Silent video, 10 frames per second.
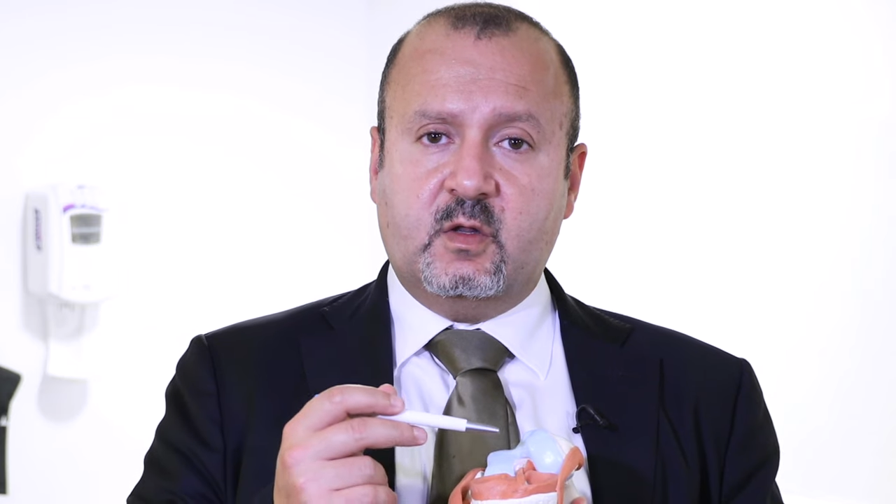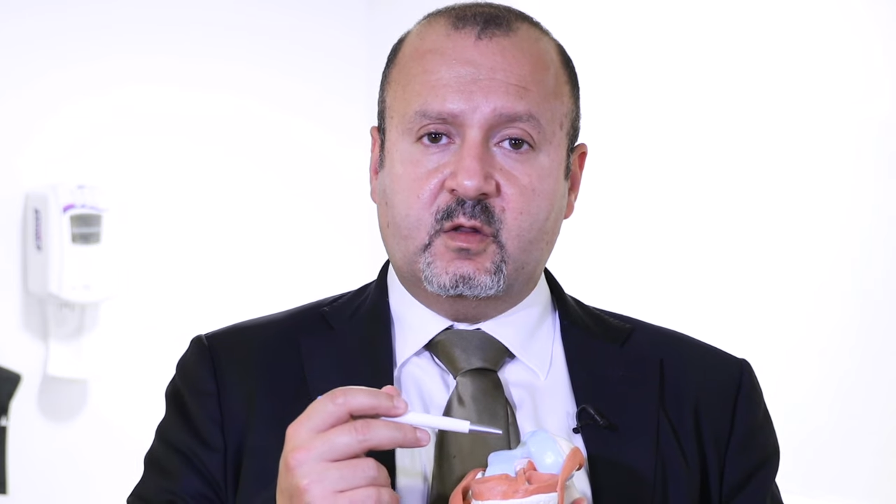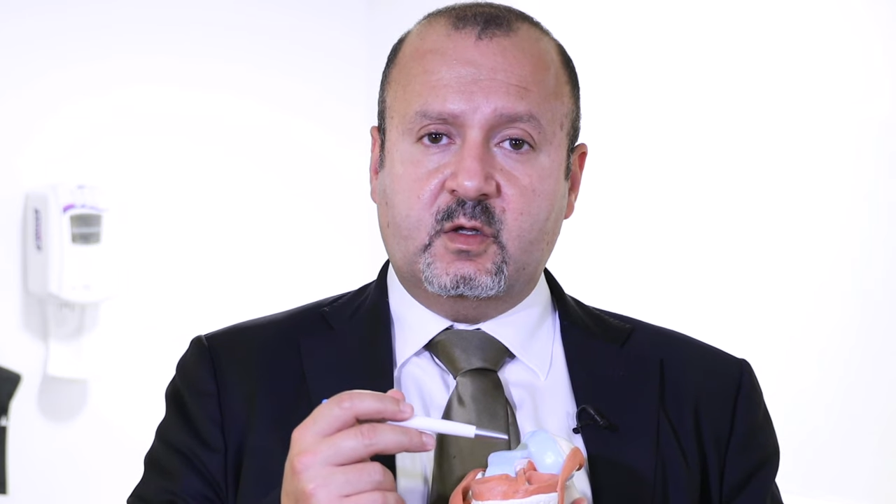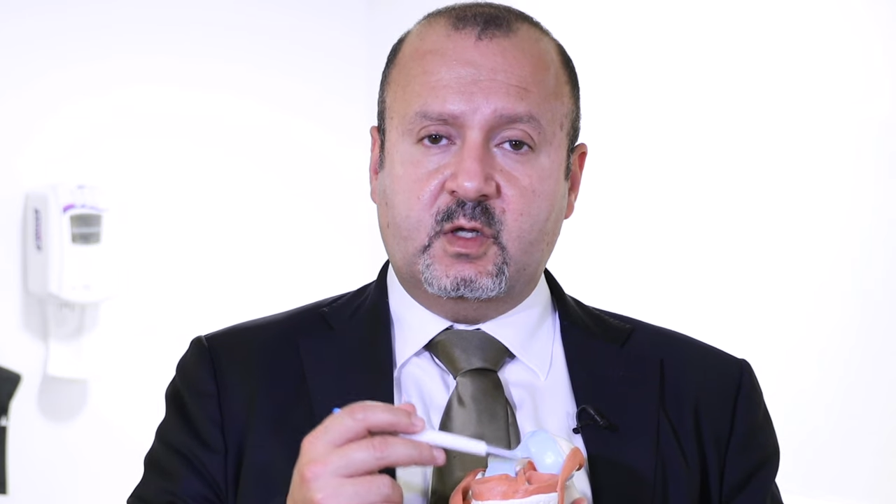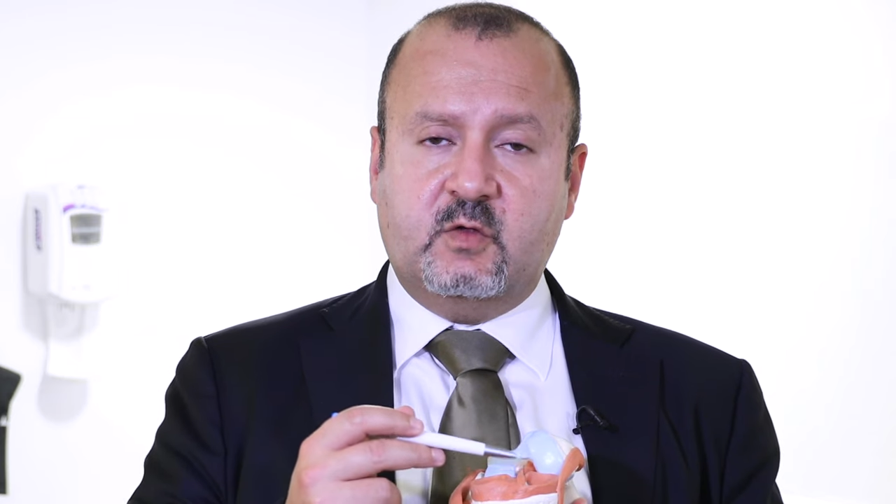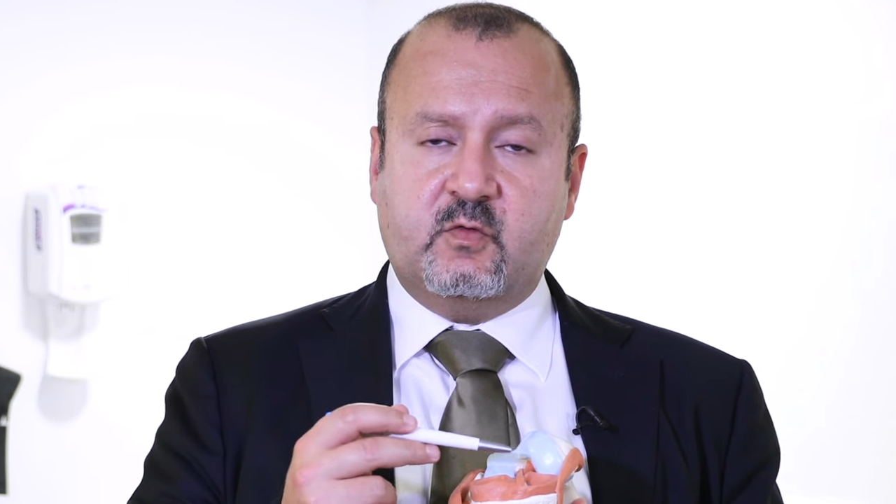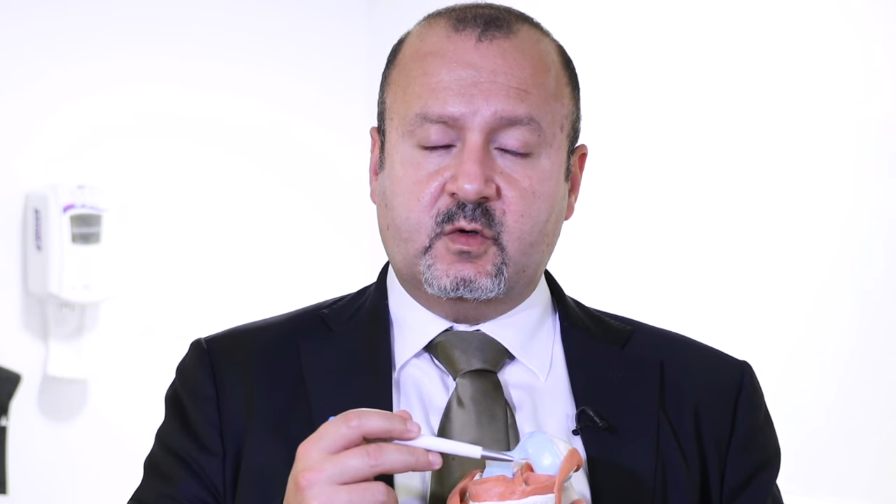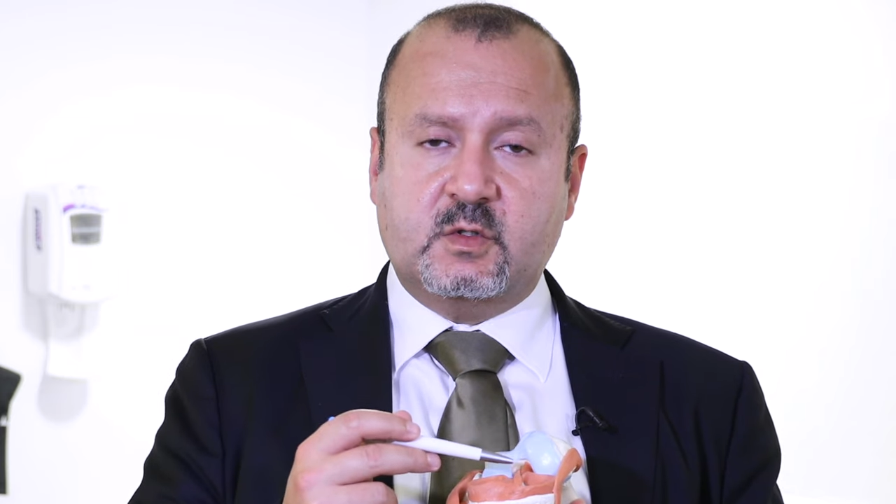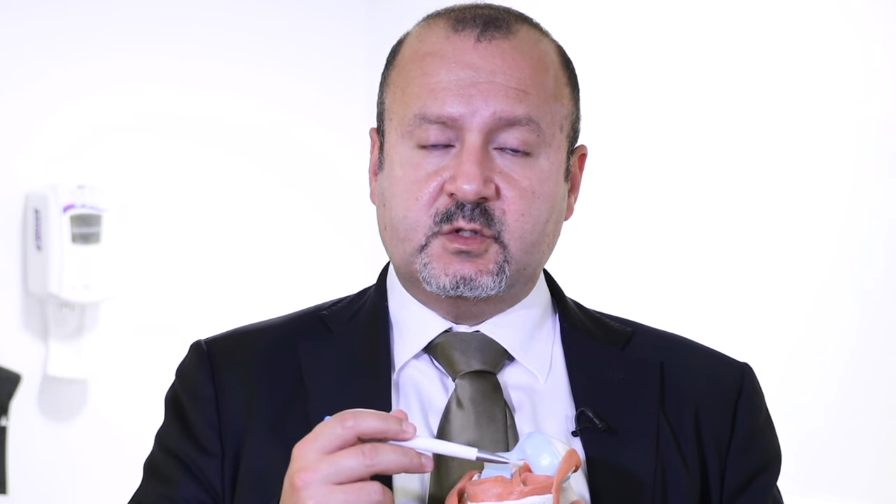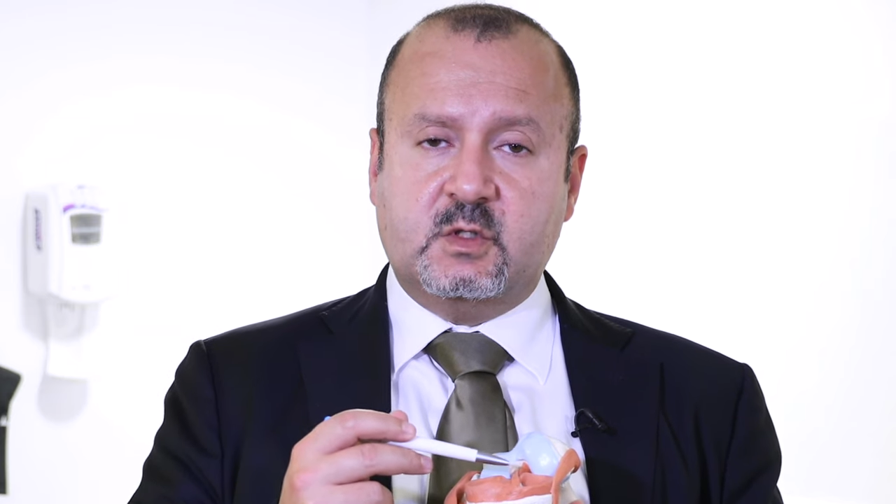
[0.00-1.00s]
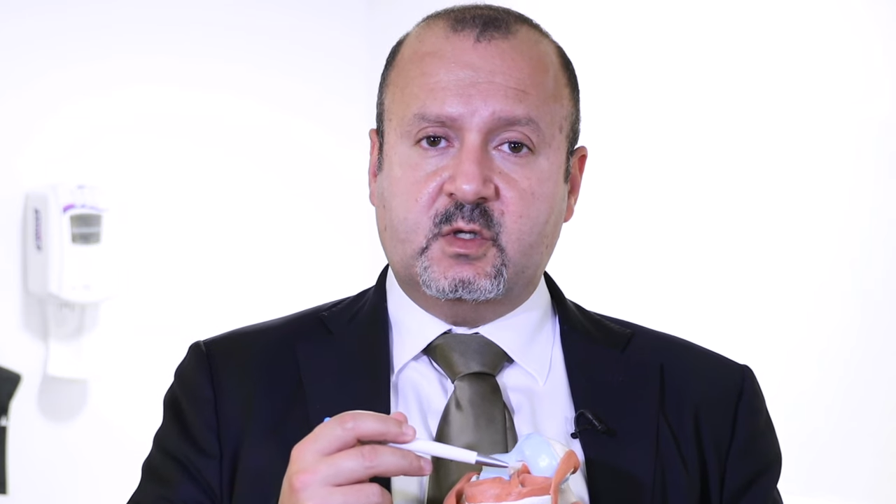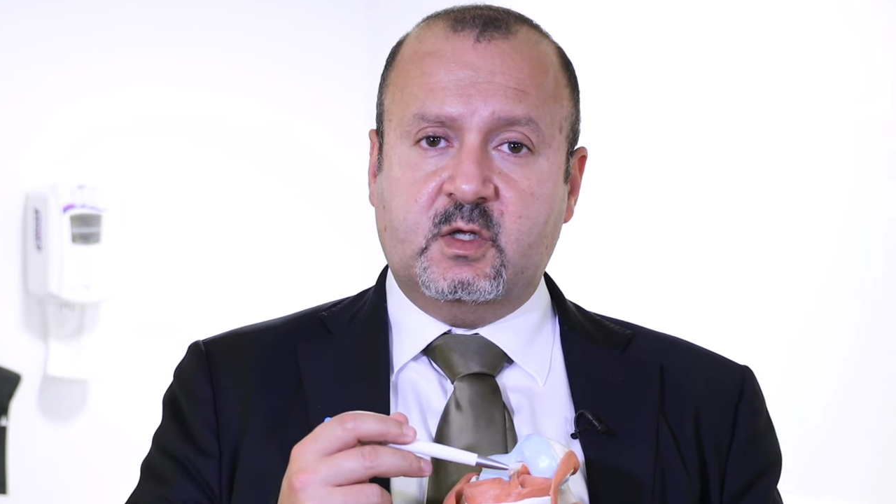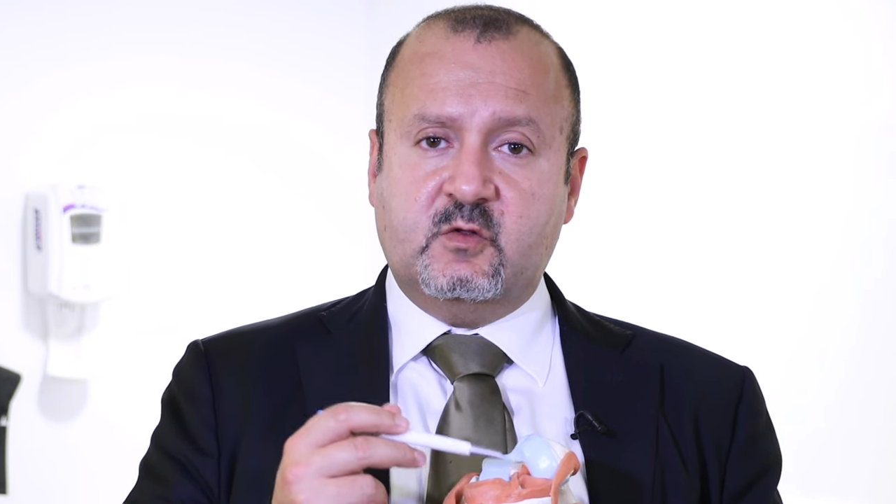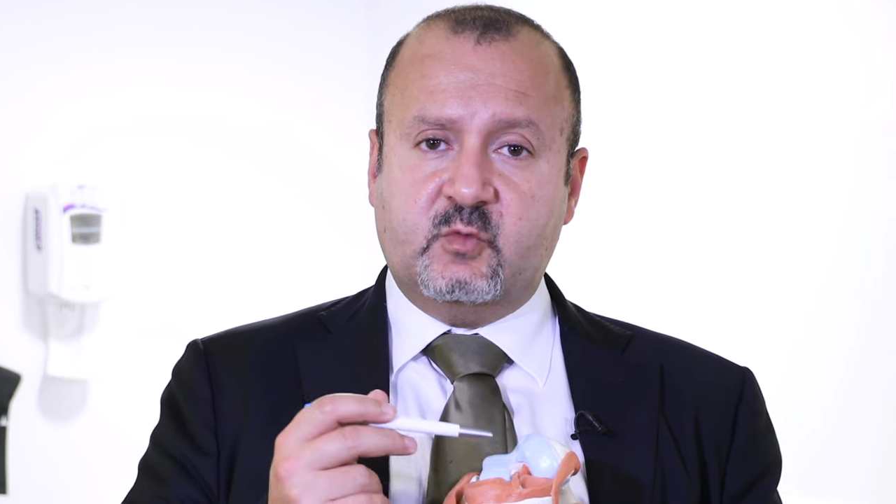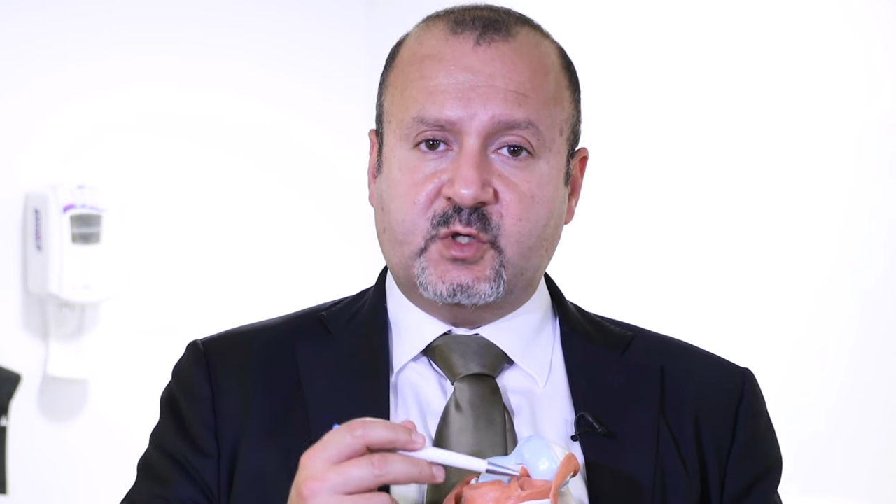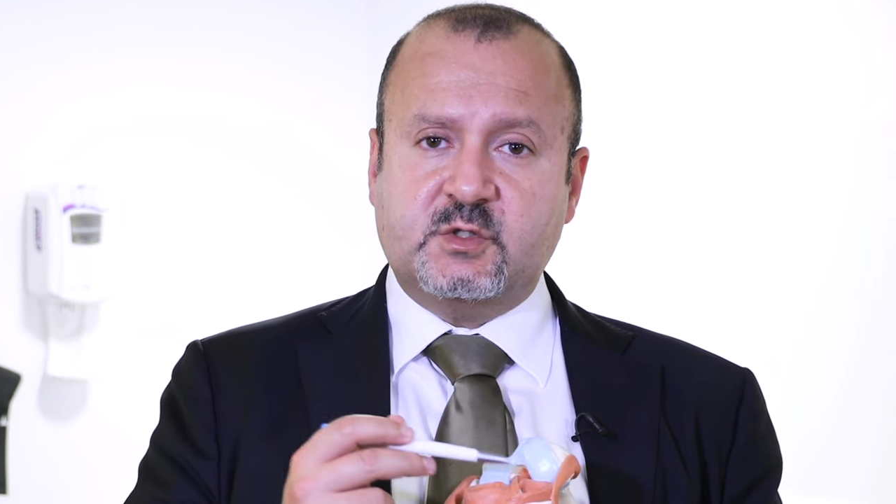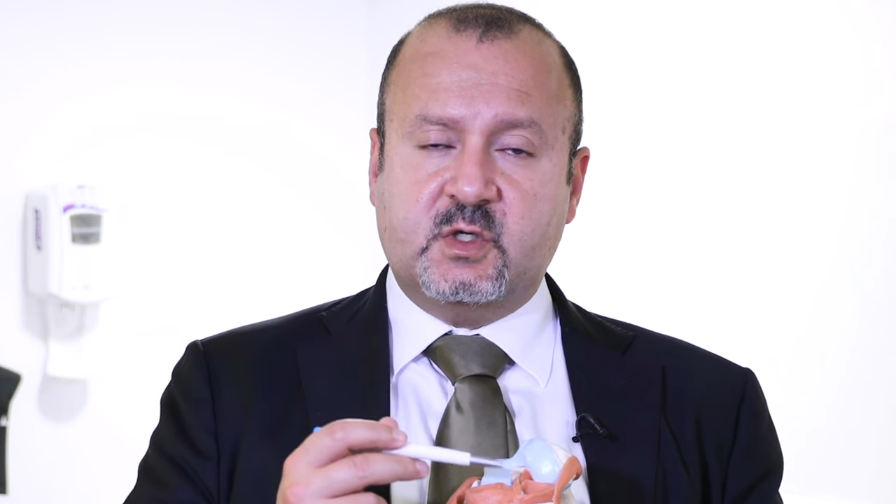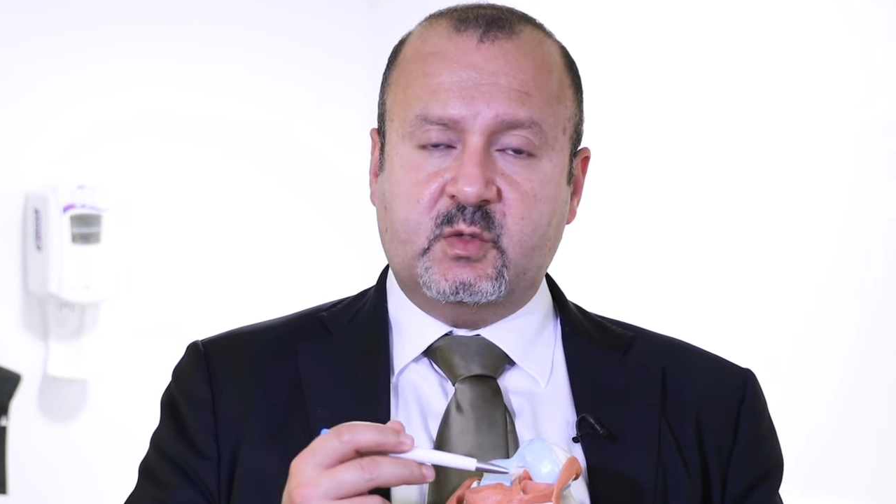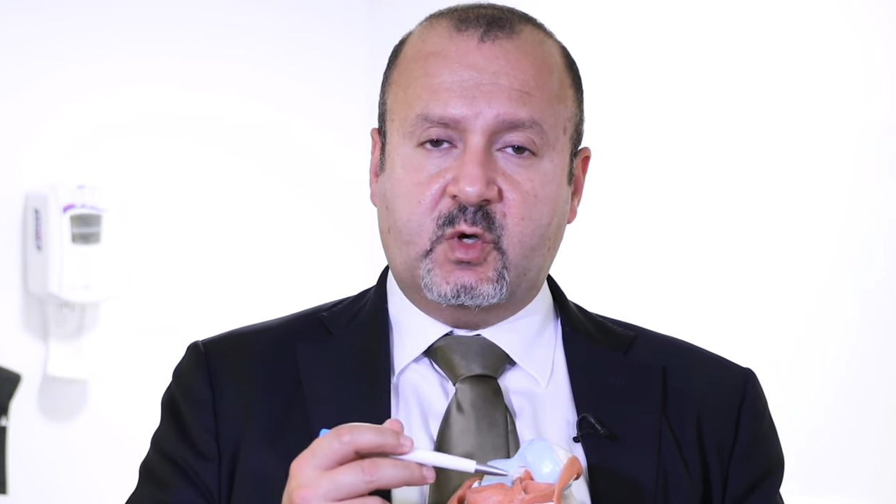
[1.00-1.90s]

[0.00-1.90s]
the knee function, especially